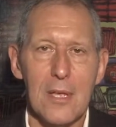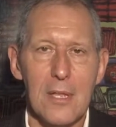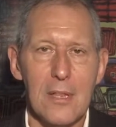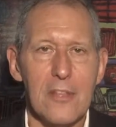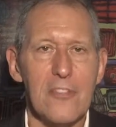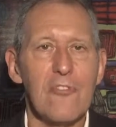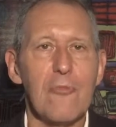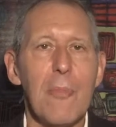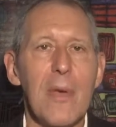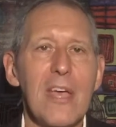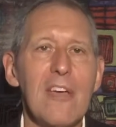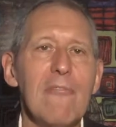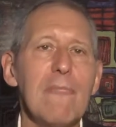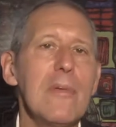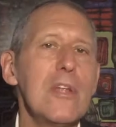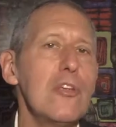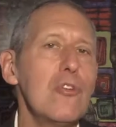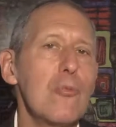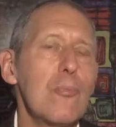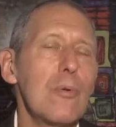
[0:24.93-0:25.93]
This may have
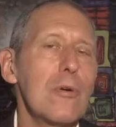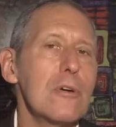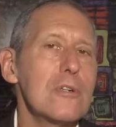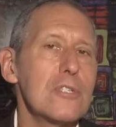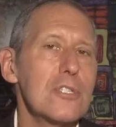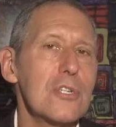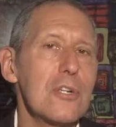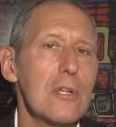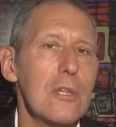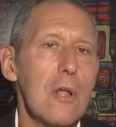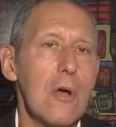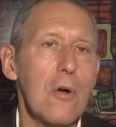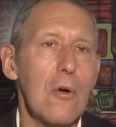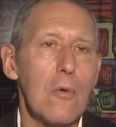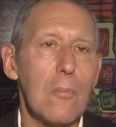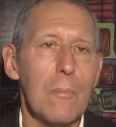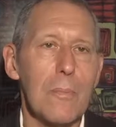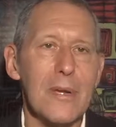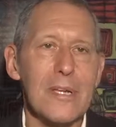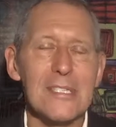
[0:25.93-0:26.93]
been your personal
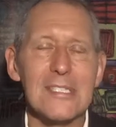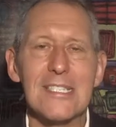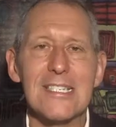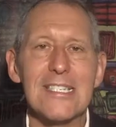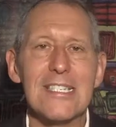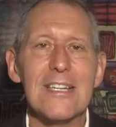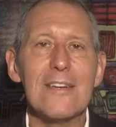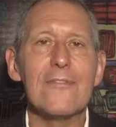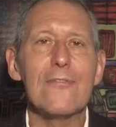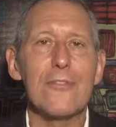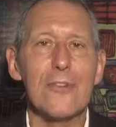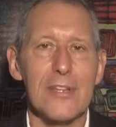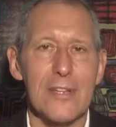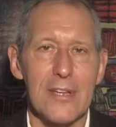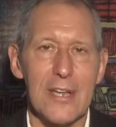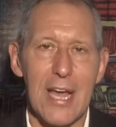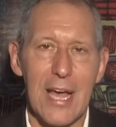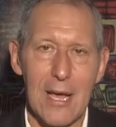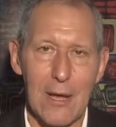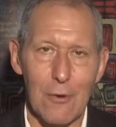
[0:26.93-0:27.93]
home, but it's different
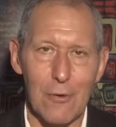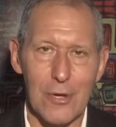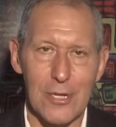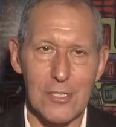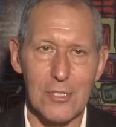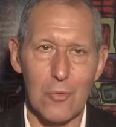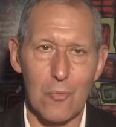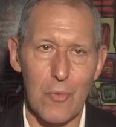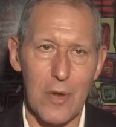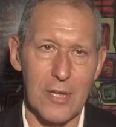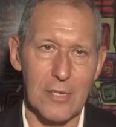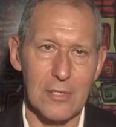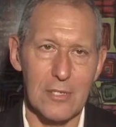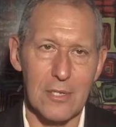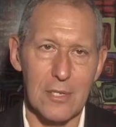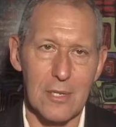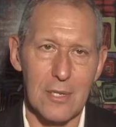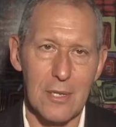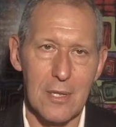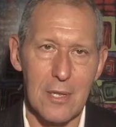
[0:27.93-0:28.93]
now as a
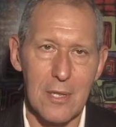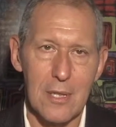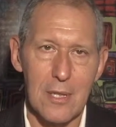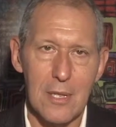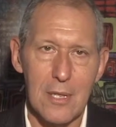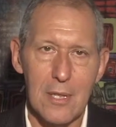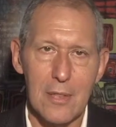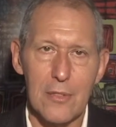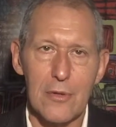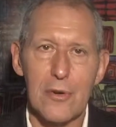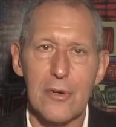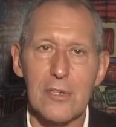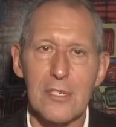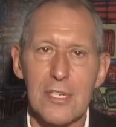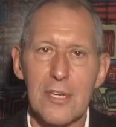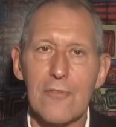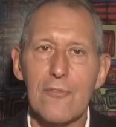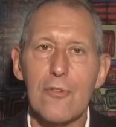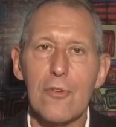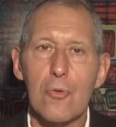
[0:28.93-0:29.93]
rental. There are
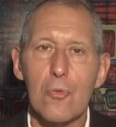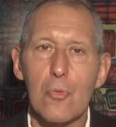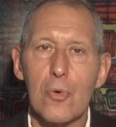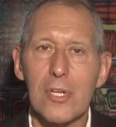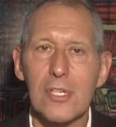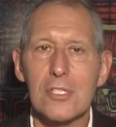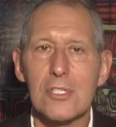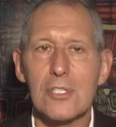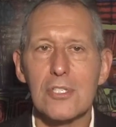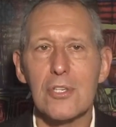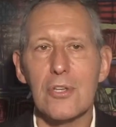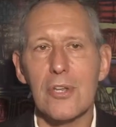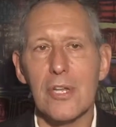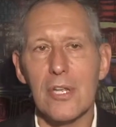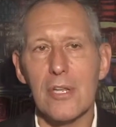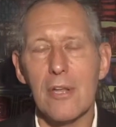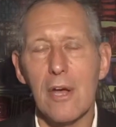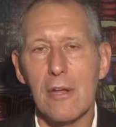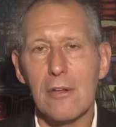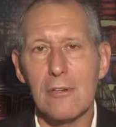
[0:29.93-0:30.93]
different risks you need
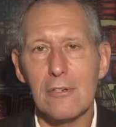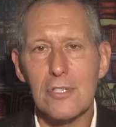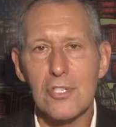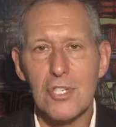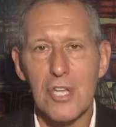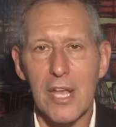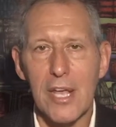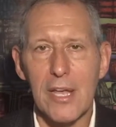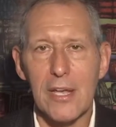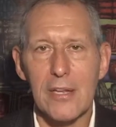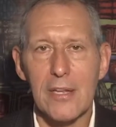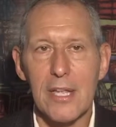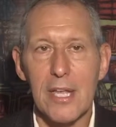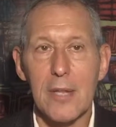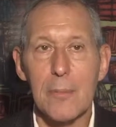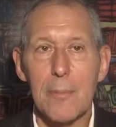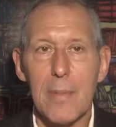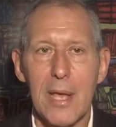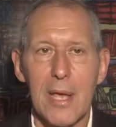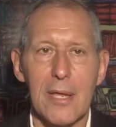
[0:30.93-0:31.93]
to understand
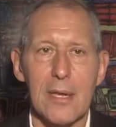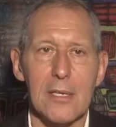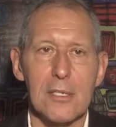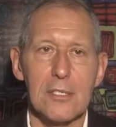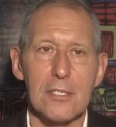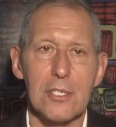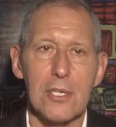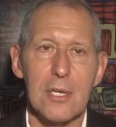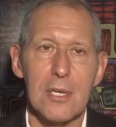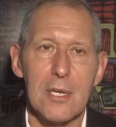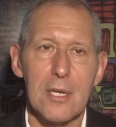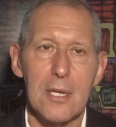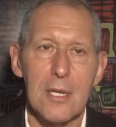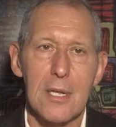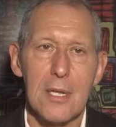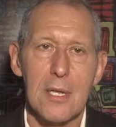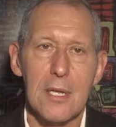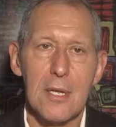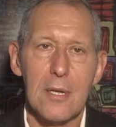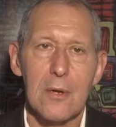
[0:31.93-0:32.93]
and manage.
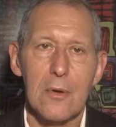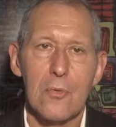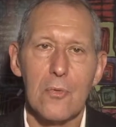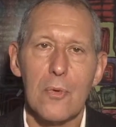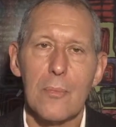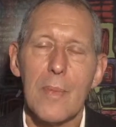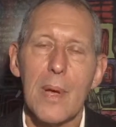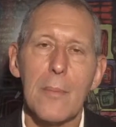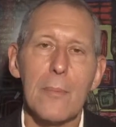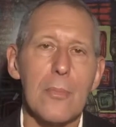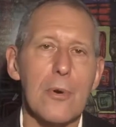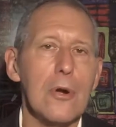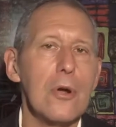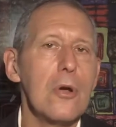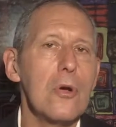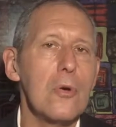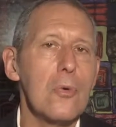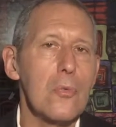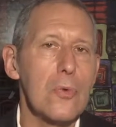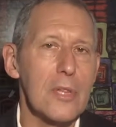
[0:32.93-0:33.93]
Remember,
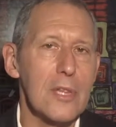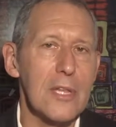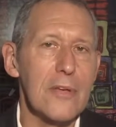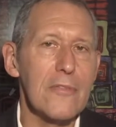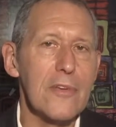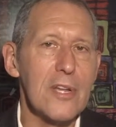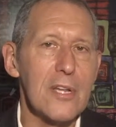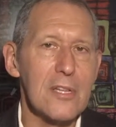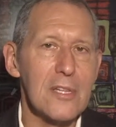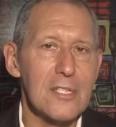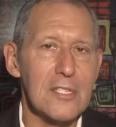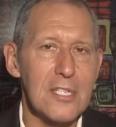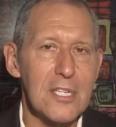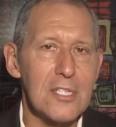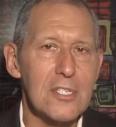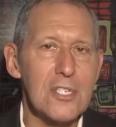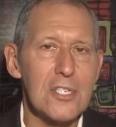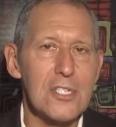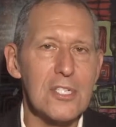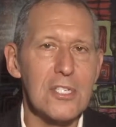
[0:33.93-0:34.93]
we live in a
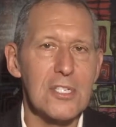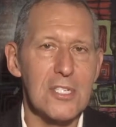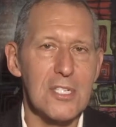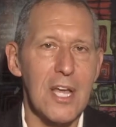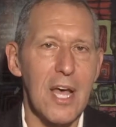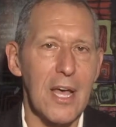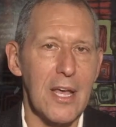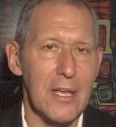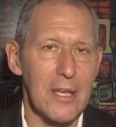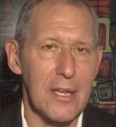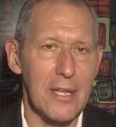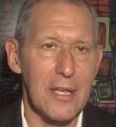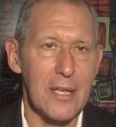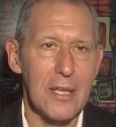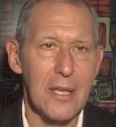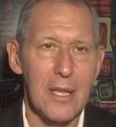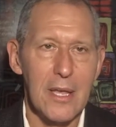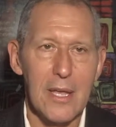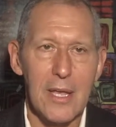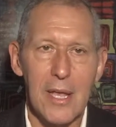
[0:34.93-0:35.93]
litigious society,
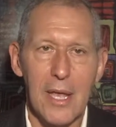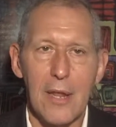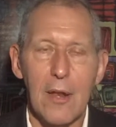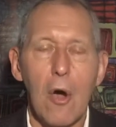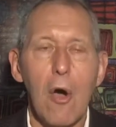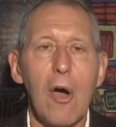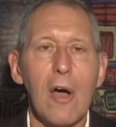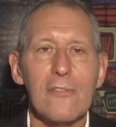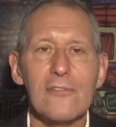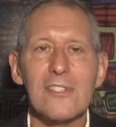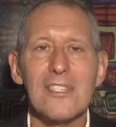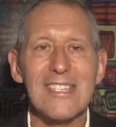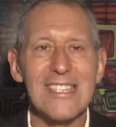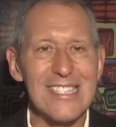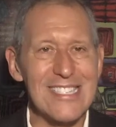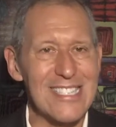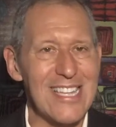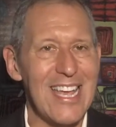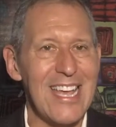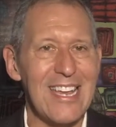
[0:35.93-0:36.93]
and often the
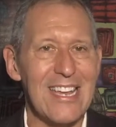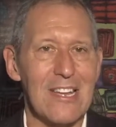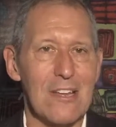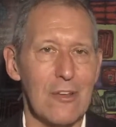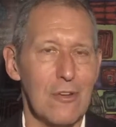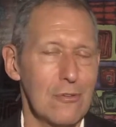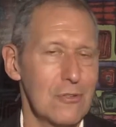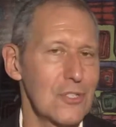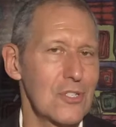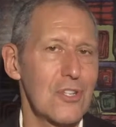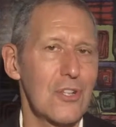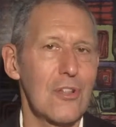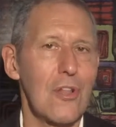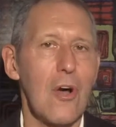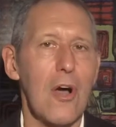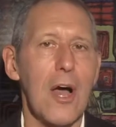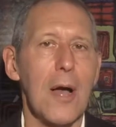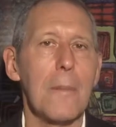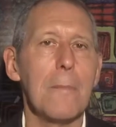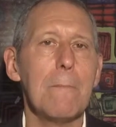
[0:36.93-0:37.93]
tenant knows the
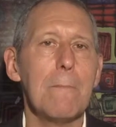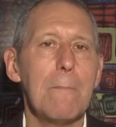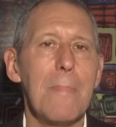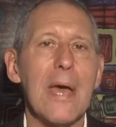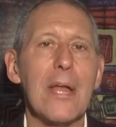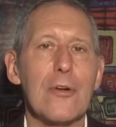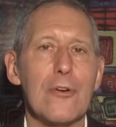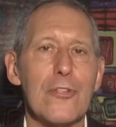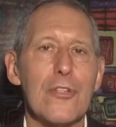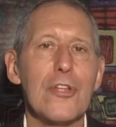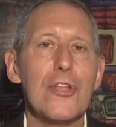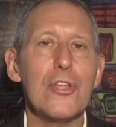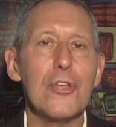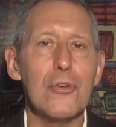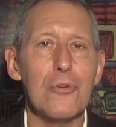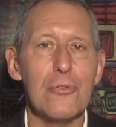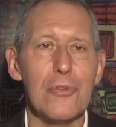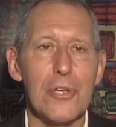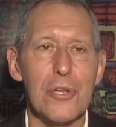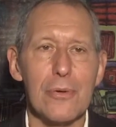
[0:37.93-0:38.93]
law better than
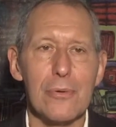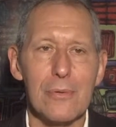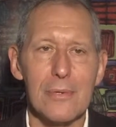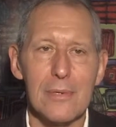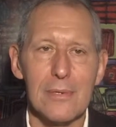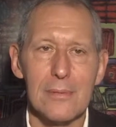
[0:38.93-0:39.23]
you do.